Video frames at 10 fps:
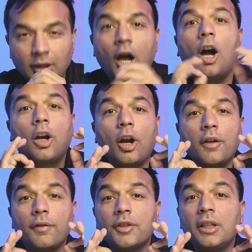Are
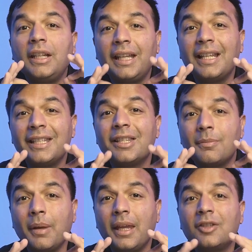artificial
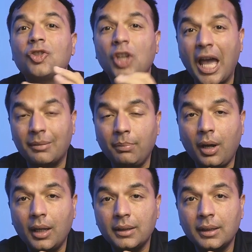intelligence-based
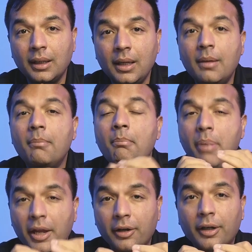chatbots
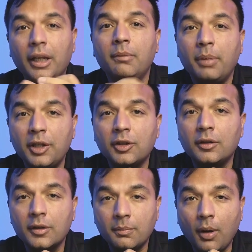better at patient
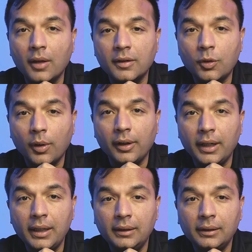response
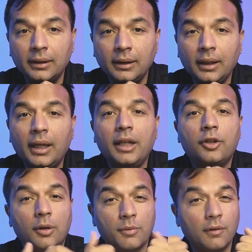queries in
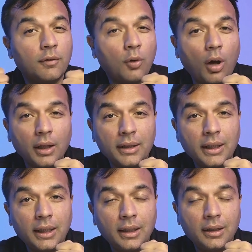terms of
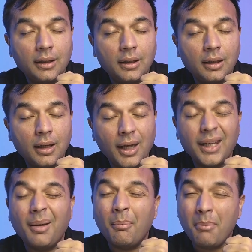quality and
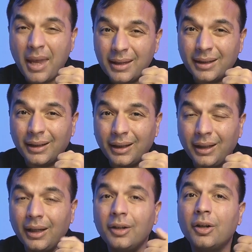
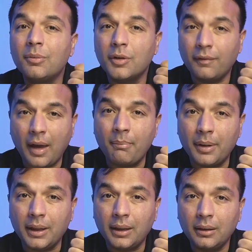amazingly in terms of
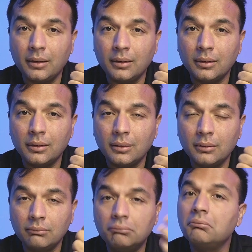empathy?
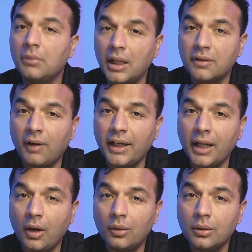Let's find
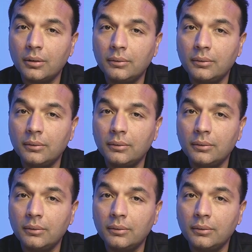out.